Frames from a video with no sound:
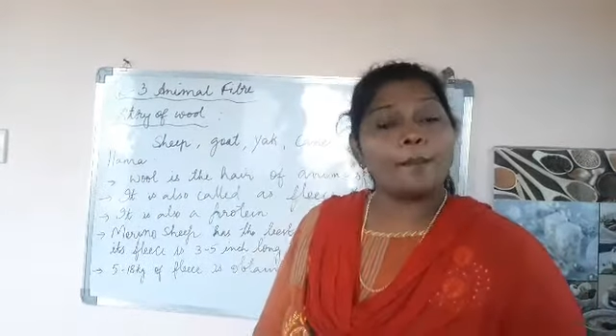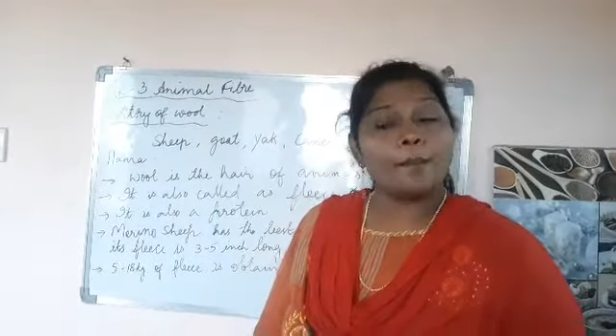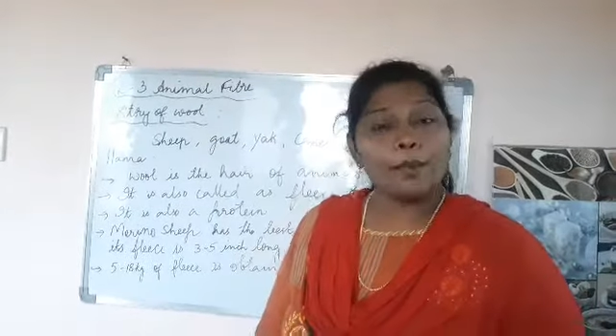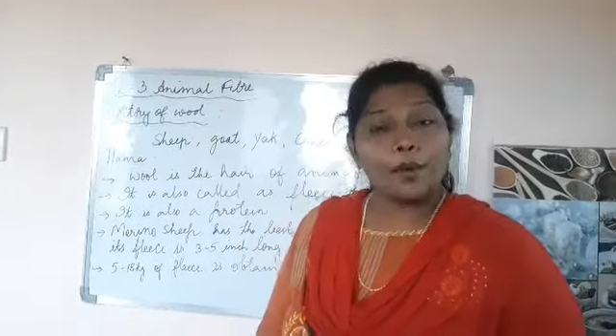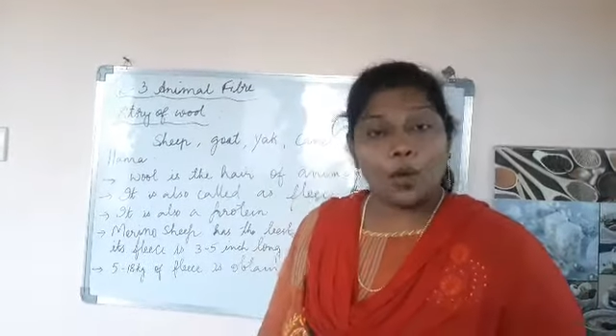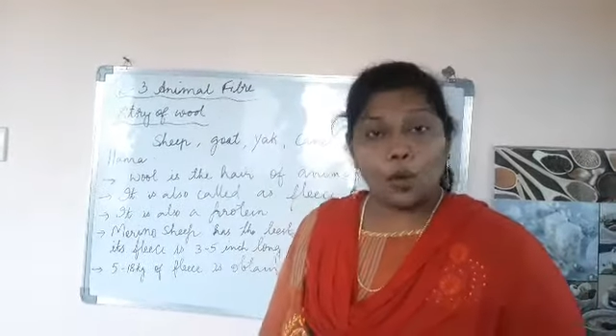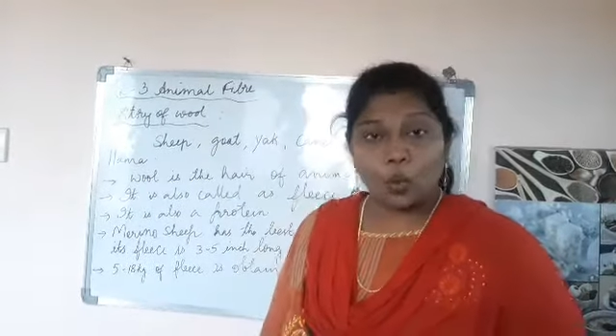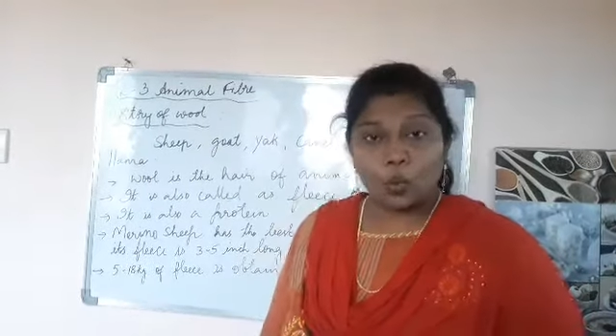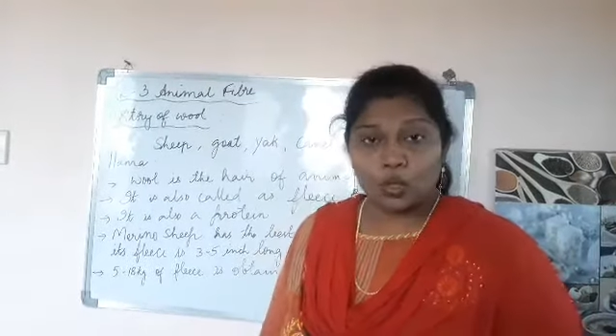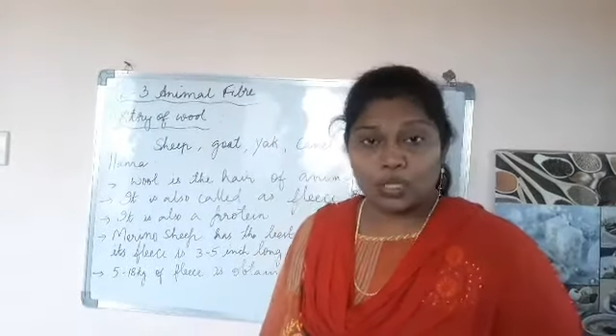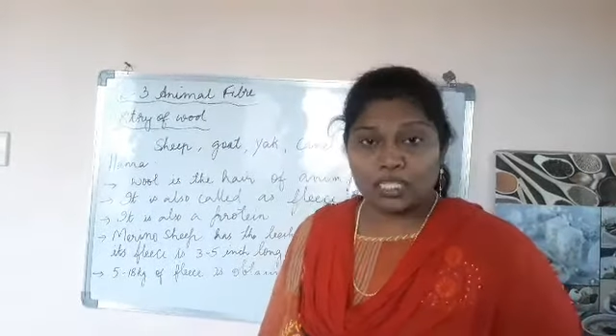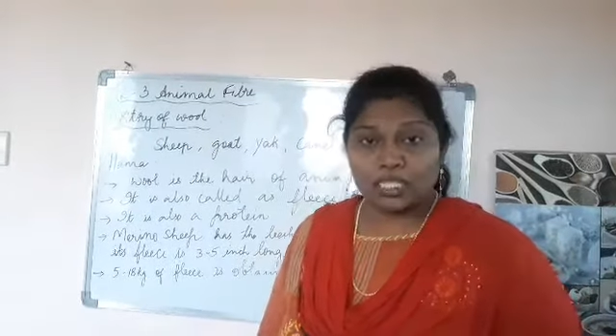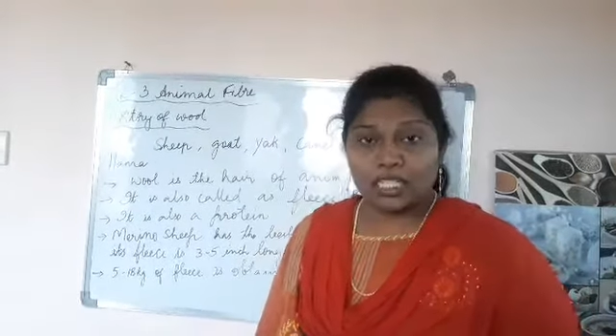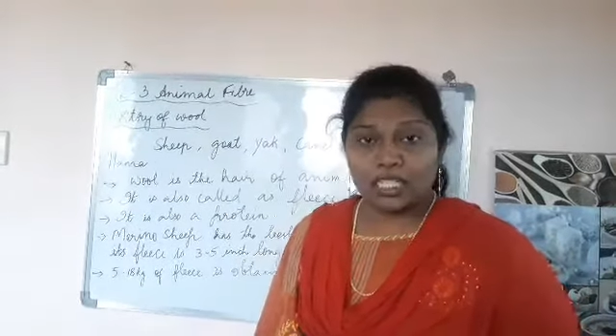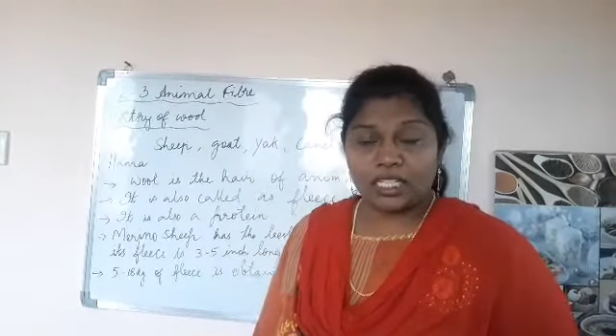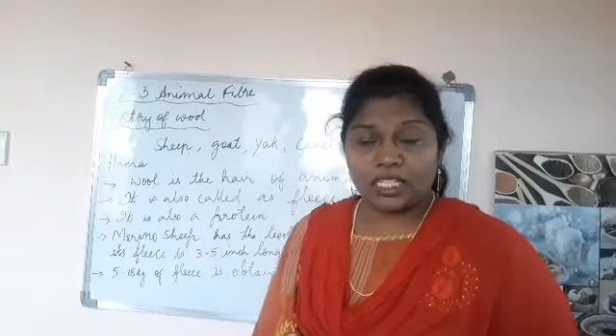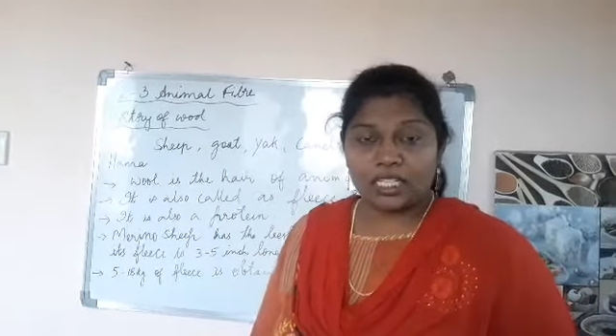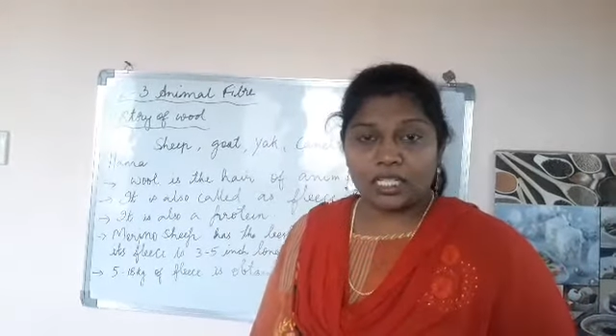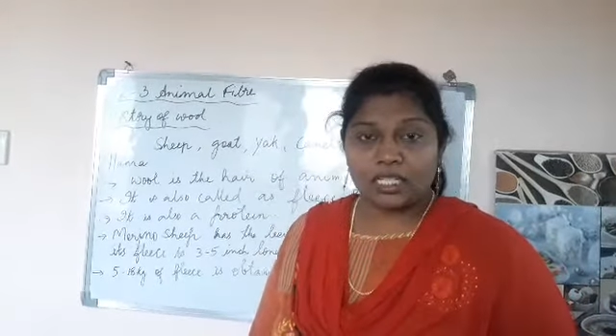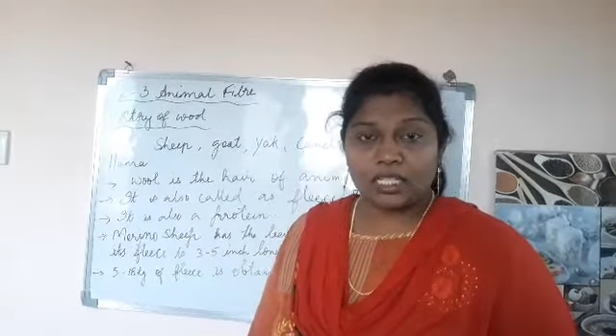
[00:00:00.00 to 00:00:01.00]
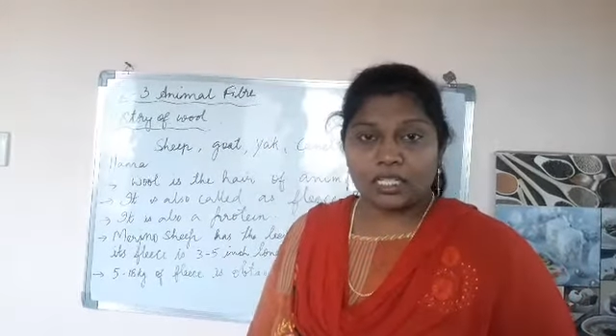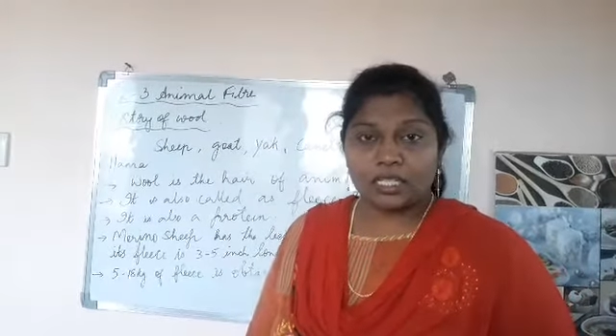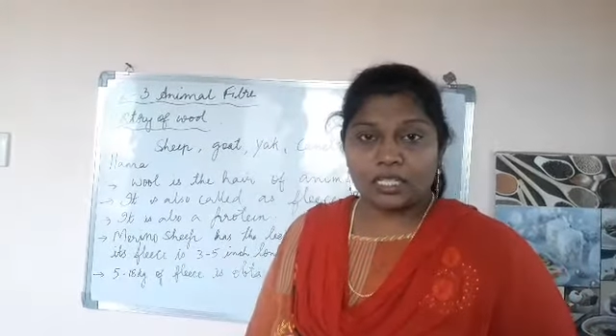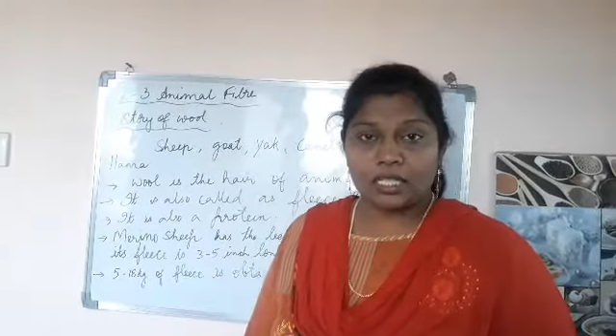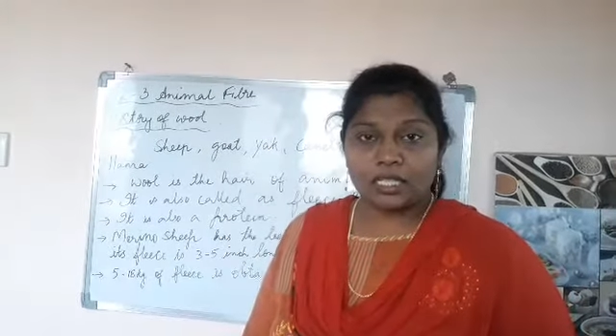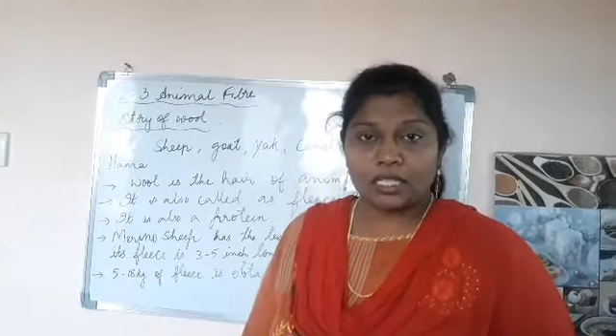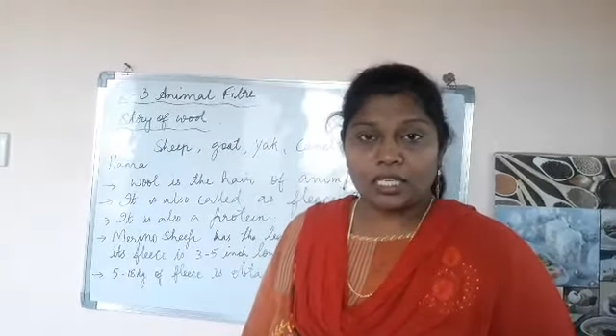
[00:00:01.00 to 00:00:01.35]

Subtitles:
protein.